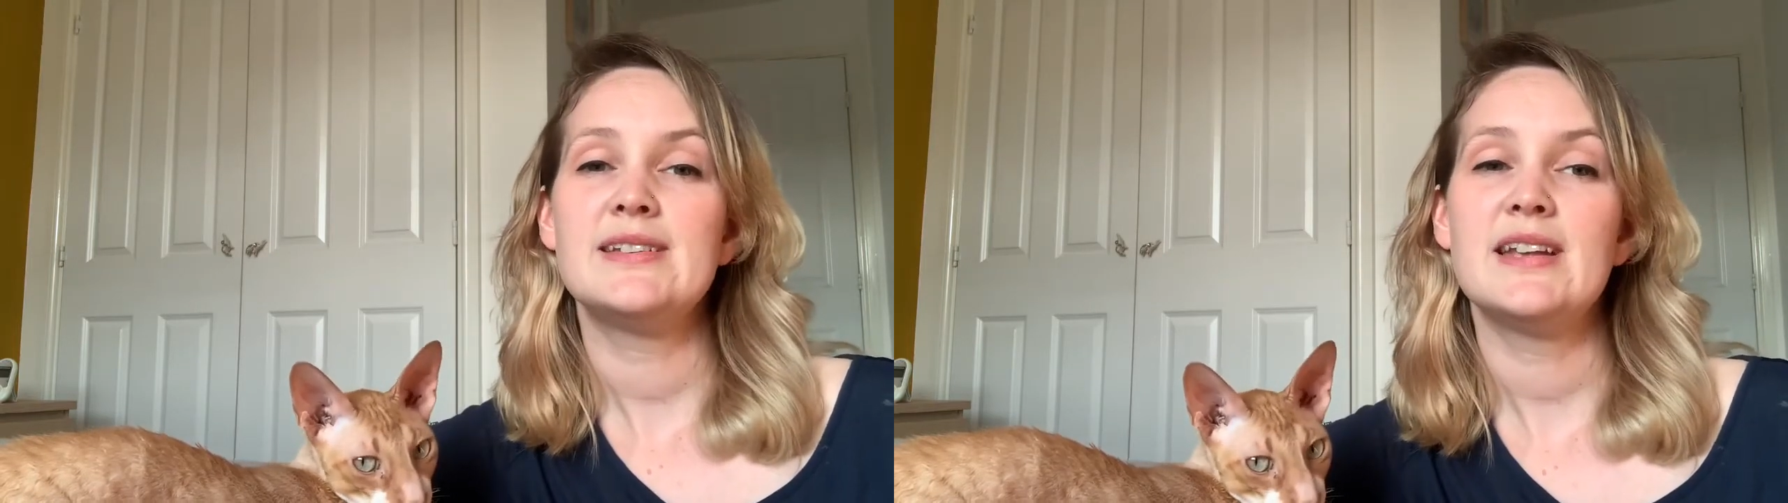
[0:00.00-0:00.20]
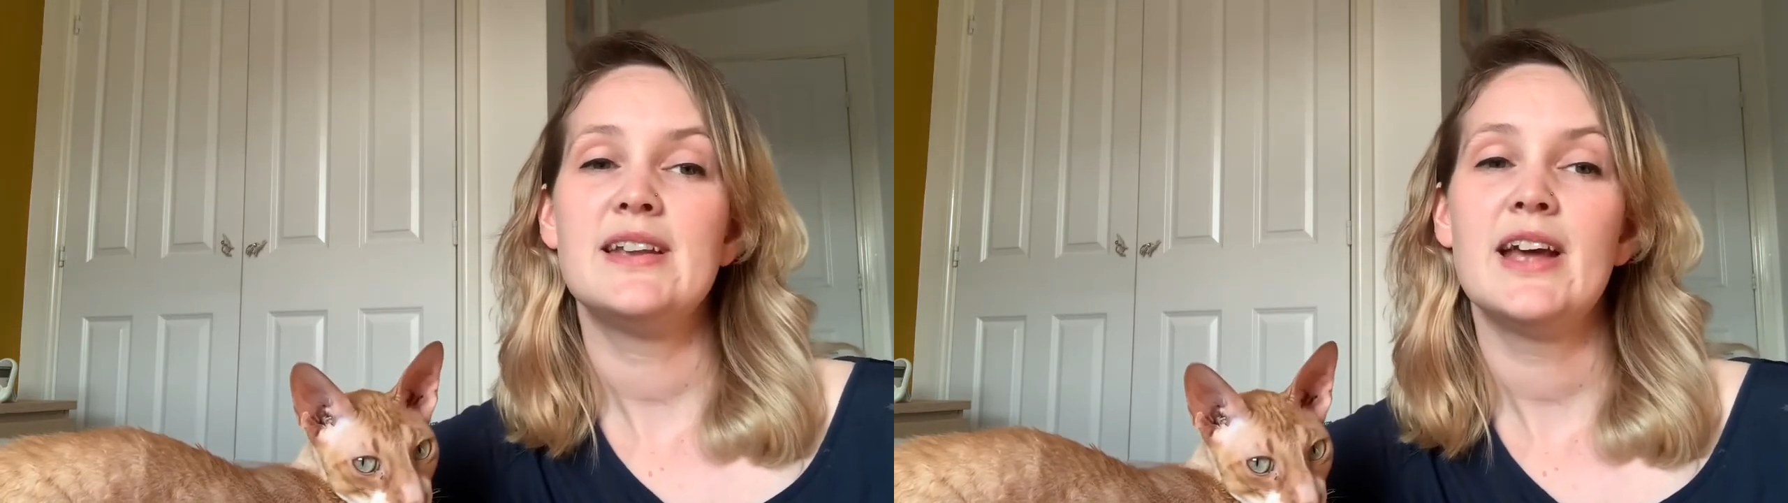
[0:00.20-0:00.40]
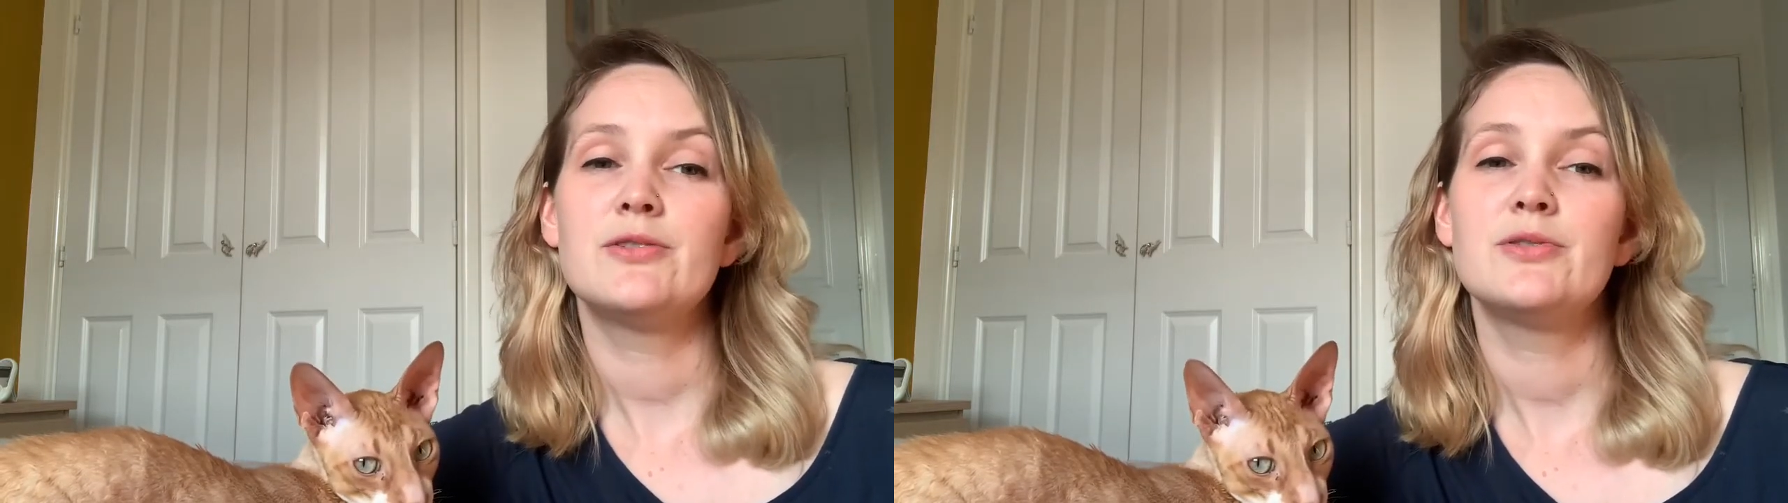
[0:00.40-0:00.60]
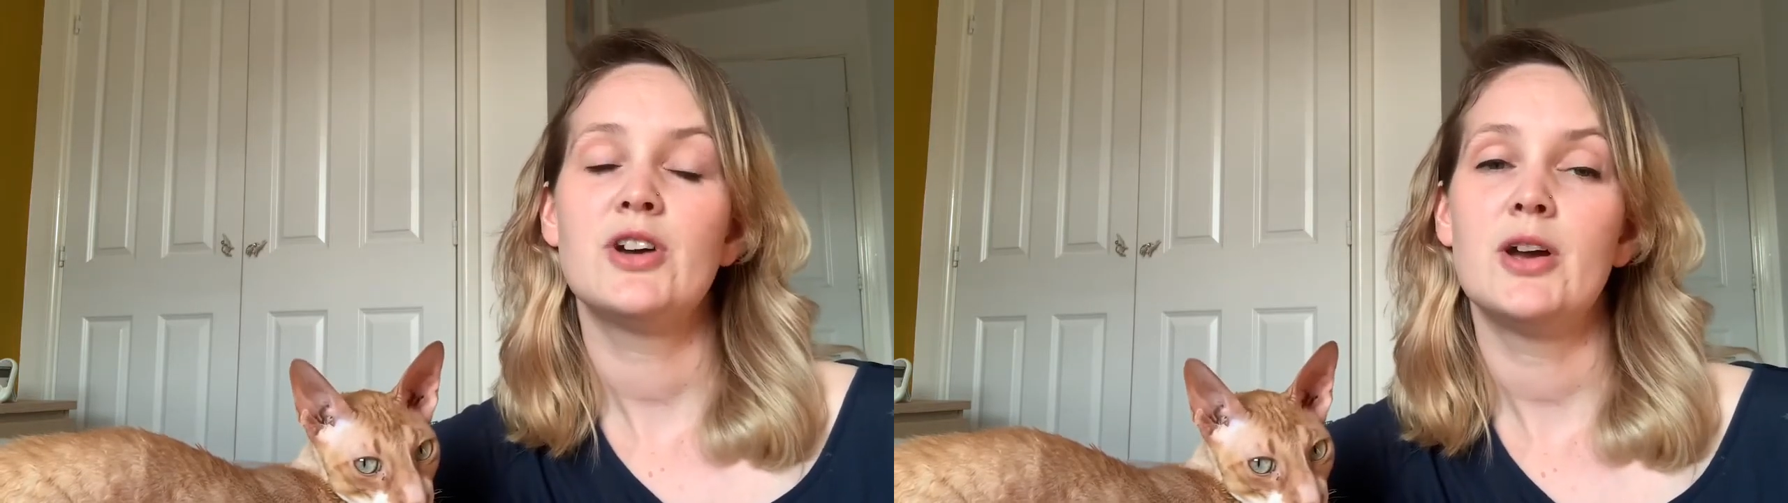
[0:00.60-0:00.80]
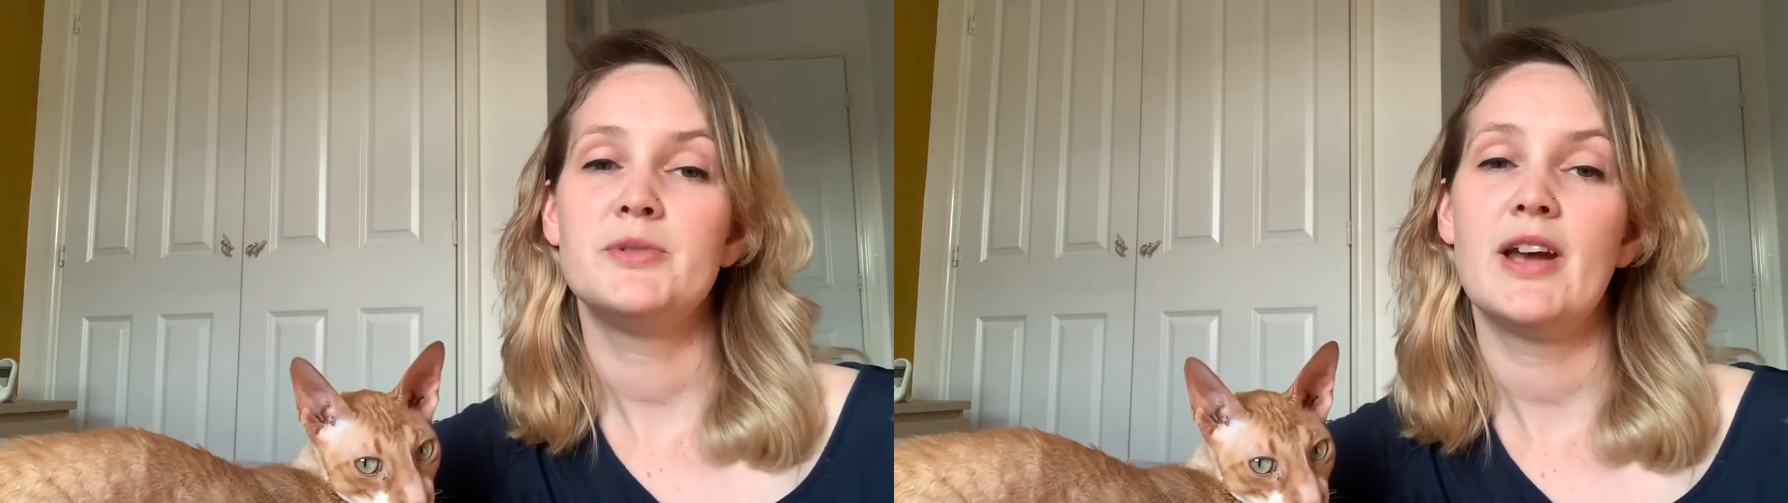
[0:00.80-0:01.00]
a natural
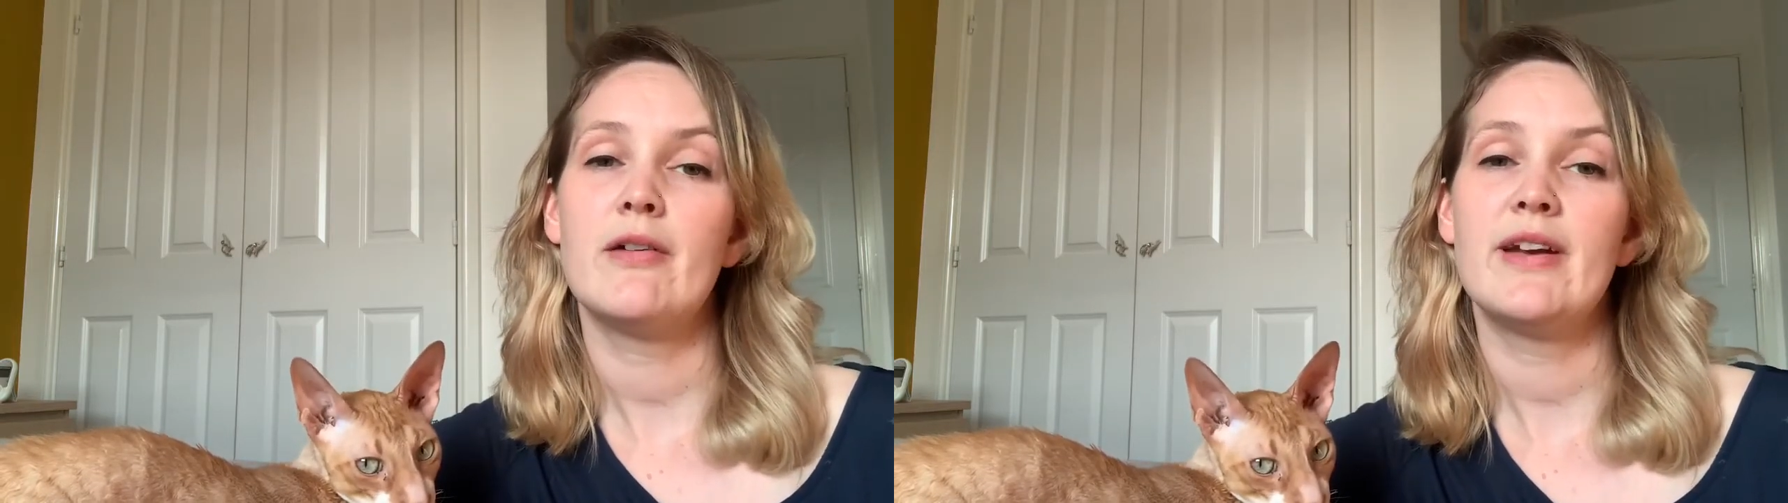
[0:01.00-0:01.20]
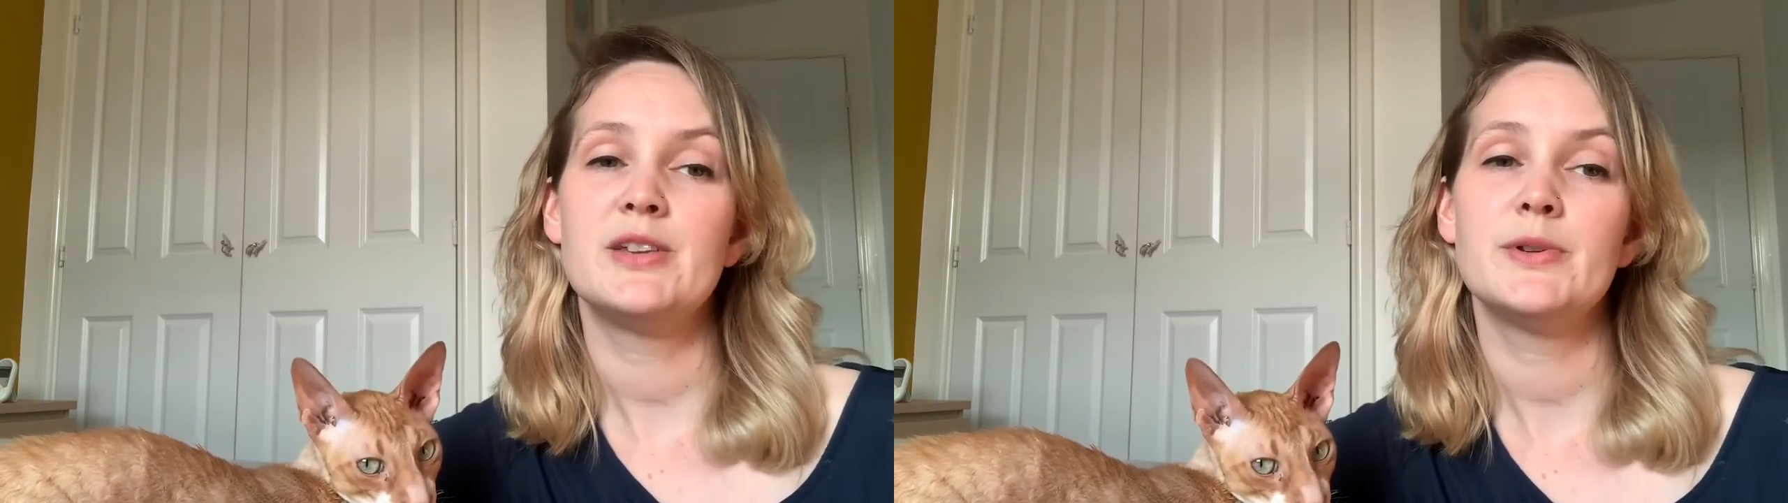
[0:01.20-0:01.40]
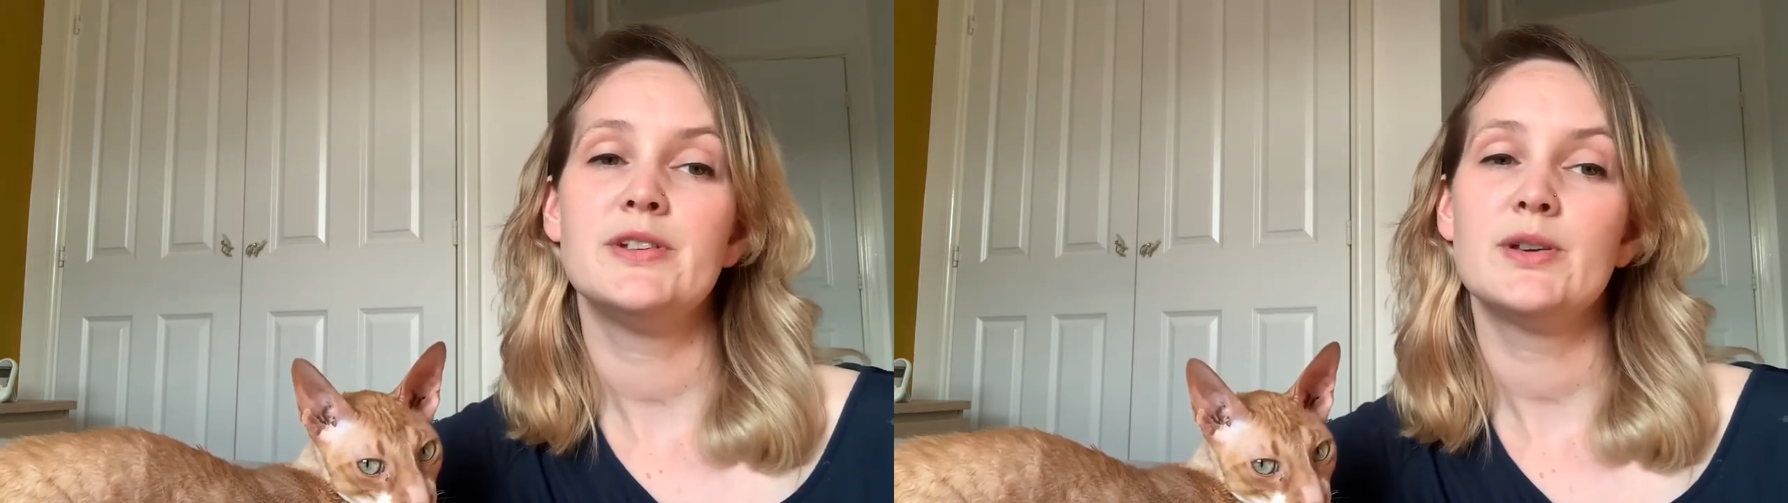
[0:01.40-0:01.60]
timeshare arrangement